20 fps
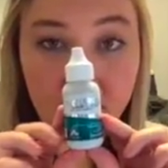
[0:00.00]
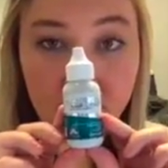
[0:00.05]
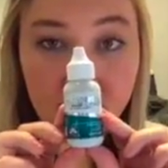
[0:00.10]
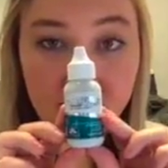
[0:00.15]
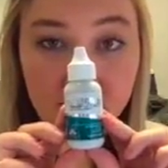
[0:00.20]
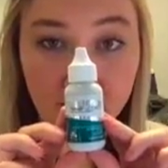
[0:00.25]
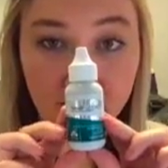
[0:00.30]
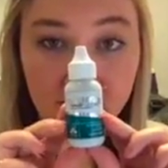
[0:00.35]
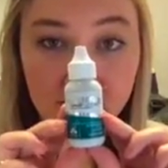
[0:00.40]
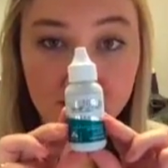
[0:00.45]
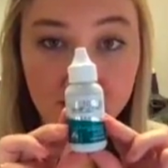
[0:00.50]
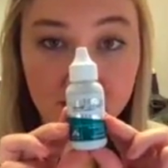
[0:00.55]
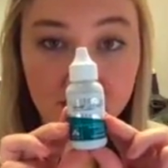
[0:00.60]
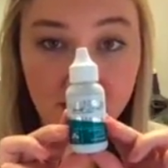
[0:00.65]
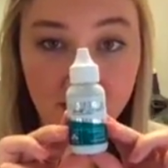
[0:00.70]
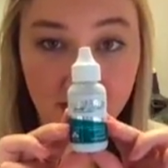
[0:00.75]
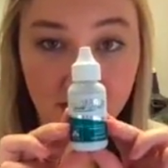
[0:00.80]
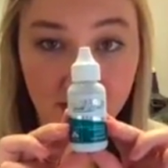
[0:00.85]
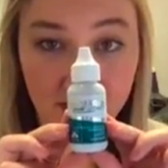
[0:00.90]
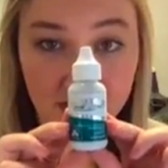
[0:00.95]
So this one's a
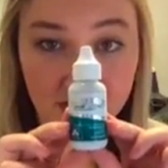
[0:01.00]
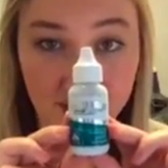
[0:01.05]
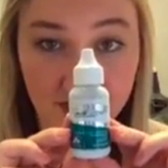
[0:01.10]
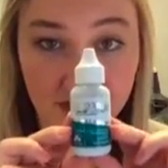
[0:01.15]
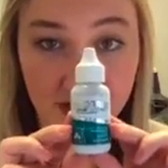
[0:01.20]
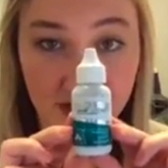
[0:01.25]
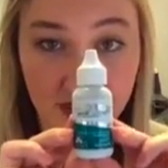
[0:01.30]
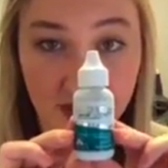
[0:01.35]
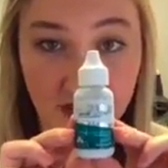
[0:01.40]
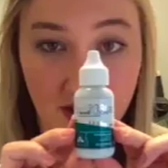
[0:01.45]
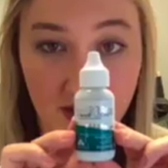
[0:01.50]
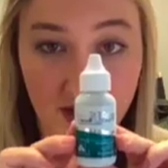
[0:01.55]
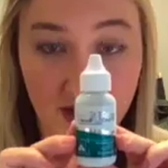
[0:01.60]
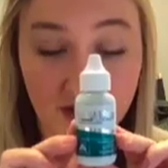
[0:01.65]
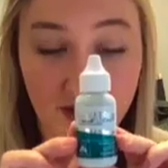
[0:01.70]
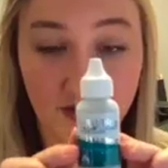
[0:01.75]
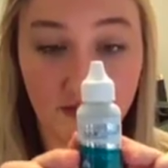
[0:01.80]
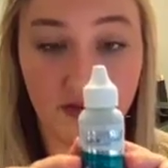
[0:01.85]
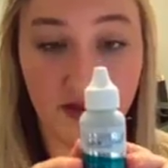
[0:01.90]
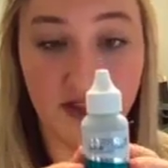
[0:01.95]
little different than all the
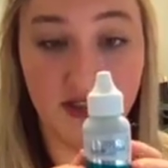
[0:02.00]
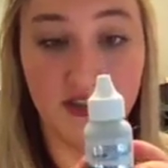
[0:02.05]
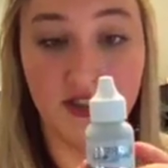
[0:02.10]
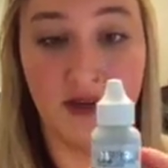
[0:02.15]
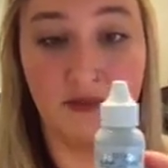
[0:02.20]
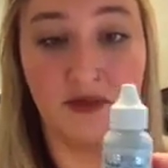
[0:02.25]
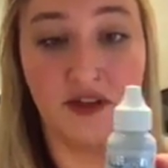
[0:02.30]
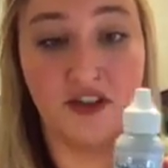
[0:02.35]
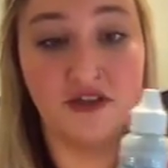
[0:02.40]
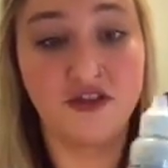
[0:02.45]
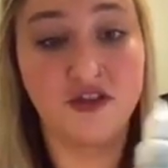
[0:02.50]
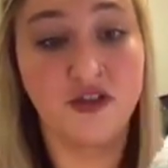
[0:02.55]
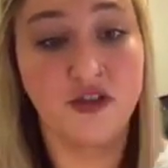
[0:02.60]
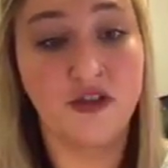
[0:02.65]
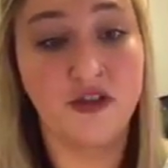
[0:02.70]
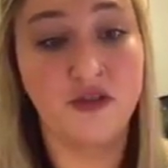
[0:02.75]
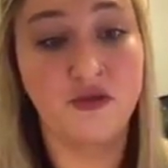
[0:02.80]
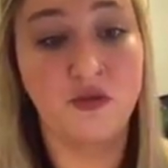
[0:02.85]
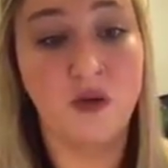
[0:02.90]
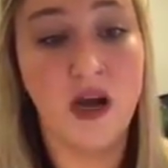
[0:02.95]
other ones, and I'm going to show
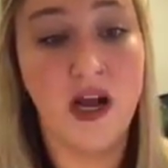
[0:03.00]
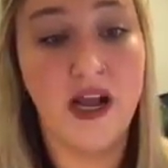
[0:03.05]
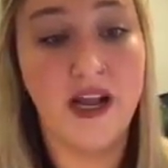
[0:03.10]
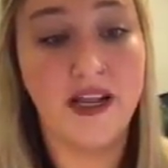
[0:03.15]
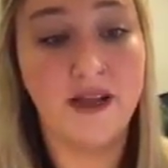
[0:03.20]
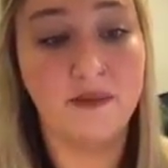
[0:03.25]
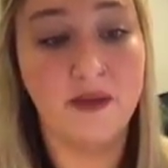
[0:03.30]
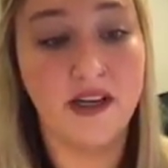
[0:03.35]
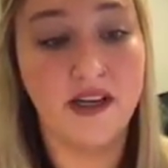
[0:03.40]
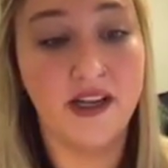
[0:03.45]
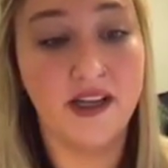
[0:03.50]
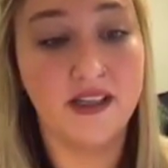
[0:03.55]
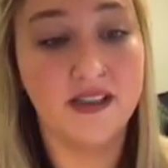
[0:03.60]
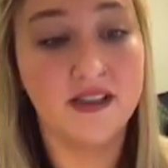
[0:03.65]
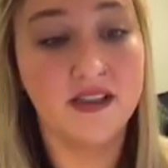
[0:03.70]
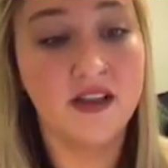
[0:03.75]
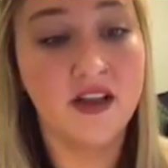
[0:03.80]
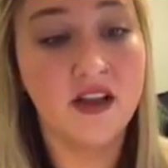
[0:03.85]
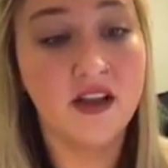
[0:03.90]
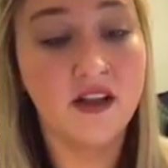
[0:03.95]
you why in my
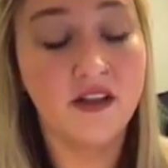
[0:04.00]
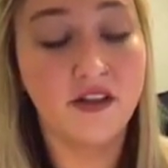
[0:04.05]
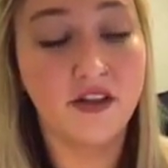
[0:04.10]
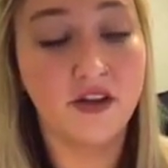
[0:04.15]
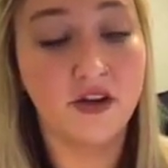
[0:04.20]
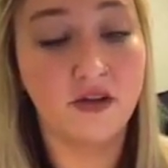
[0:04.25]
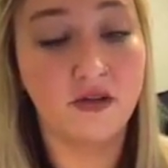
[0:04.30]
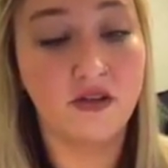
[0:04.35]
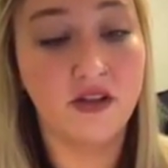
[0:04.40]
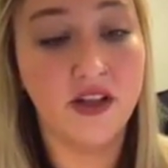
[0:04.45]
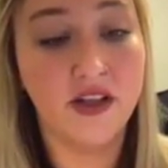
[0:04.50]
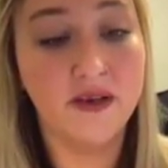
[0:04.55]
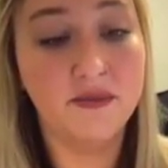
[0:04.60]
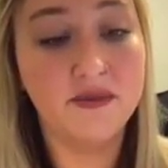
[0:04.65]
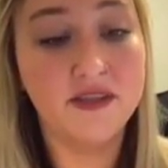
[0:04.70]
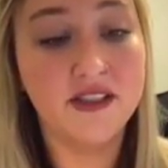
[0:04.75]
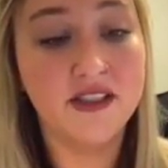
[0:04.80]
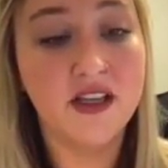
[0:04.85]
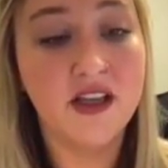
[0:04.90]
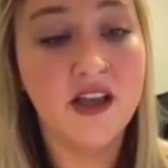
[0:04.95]
next little clips.
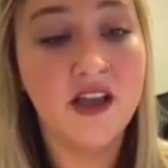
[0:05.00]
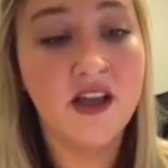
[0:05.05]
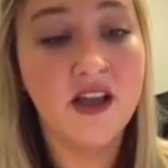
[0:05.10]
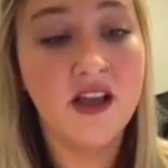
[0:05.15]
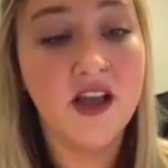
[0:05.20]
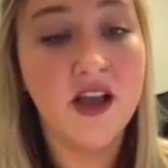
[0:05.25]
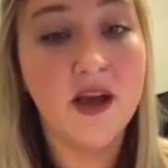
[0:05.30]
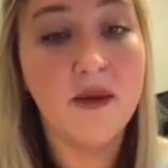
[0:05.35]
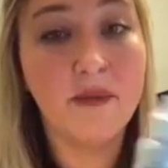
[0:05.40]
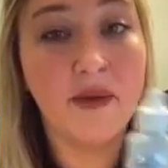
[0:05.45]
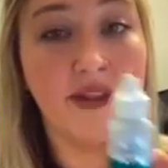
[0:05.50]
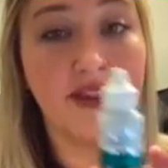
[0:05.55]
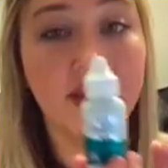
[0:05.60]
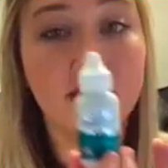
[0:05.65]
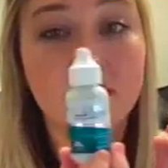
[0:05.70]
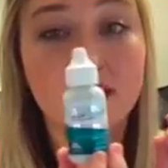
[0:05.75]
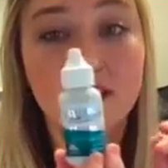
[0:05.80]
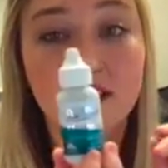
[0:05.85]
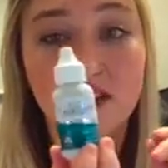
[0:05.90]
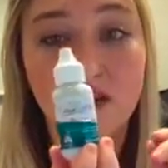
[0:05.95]
But this
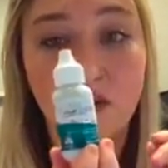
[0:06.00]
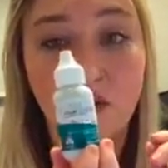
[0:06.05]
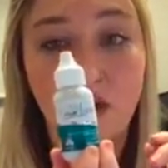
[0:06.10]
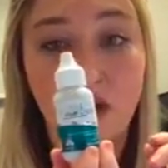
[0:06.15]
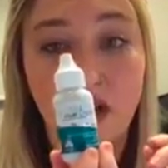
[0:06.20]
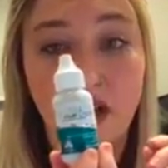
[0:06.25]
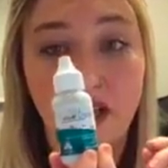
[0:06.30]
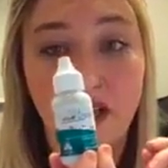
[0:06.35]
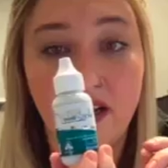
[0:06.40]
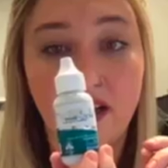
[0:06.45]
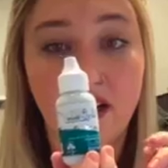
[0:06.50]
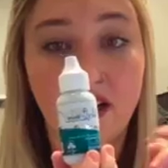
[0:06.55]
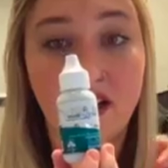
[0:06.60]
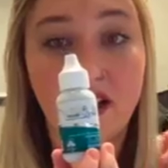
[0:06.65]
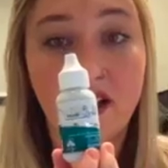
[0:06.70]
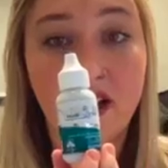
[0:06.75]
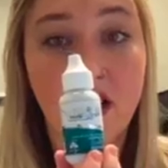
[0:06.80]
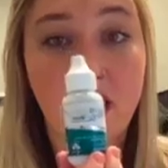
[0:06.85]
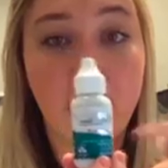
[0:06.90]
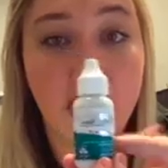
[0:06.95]
is the one
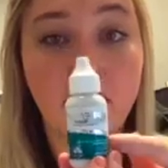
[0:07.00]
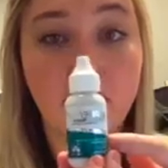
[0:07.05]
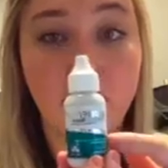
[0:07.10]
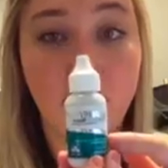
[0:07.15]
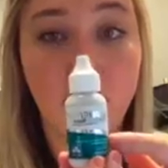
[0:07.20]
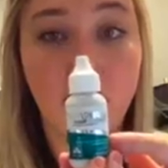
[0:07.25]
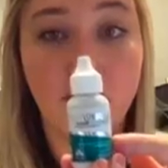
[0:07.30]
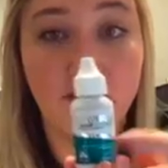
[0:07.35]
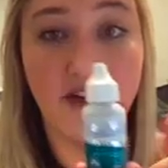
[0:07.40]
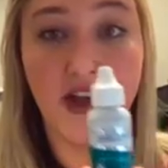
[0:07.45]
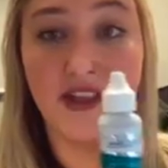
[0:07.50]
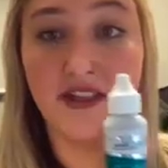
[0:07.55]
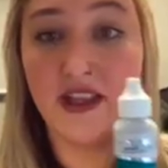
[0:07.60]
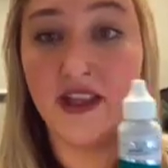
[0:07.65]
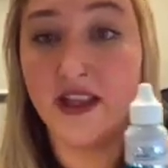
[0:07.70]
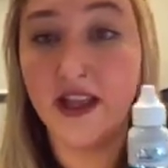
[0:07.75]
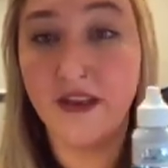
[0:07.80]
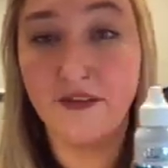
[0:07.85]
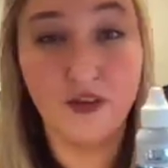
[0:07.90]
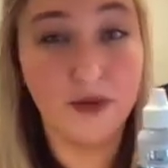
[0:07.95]
I love. I think
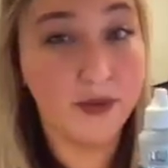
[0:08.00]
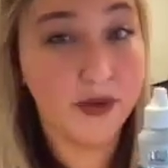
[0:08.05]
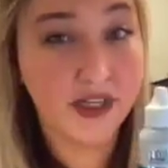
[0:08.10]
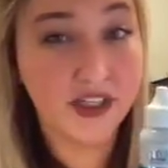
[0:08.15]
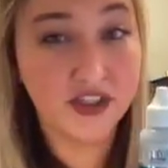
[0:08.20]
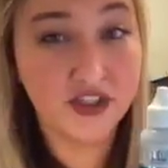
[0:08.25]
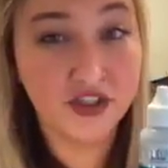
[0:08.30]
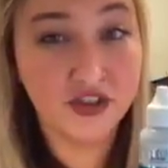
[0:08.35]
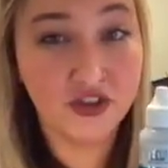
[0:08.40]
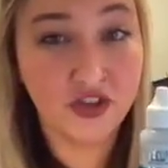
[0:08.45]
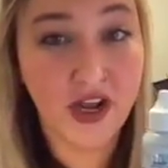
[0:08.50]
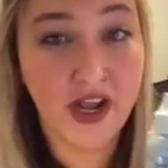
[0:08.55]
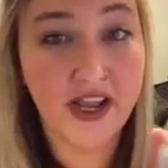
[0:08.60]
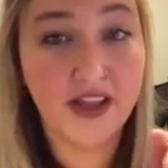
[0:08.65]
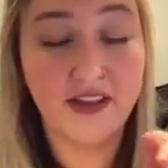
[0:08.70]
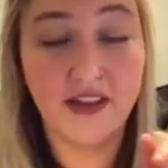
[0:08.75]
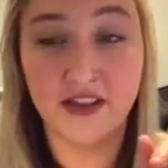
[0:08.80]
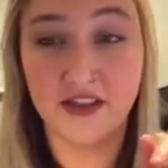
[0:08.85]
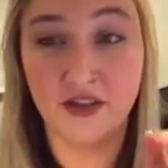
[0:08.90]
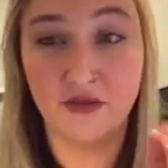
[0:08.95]
everybody should try it.
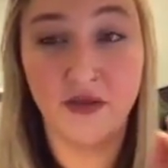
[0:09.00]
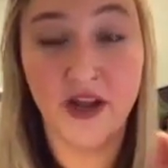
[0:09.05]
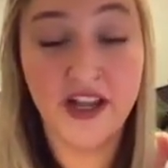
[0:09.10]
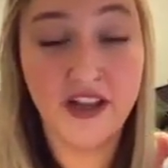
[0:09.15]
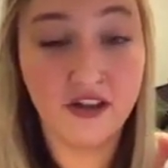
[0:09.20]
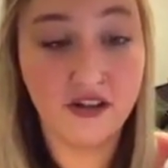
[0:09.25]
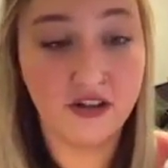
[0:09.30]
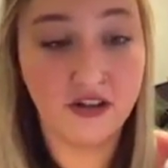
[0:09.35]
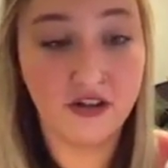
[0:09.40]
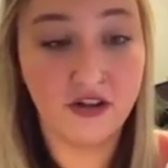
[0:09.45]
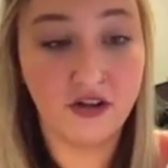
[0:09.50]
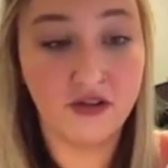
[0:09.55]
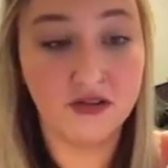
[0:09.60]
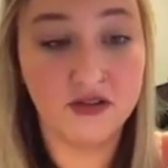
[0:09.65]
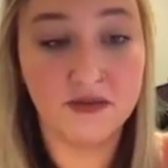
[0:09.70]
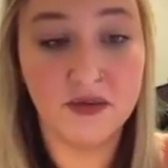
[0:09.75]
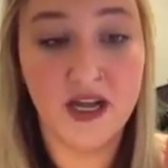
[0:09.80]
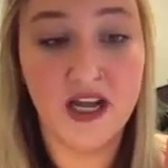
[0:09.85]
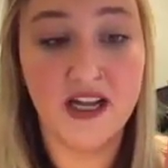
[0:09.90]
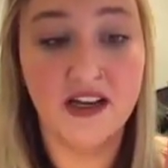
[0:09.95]
There's a regular Ghost
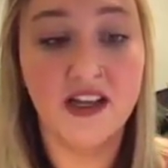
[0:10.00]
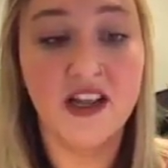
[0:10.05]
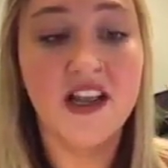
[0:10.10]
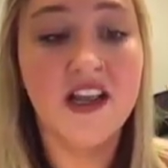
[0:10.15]
Bond.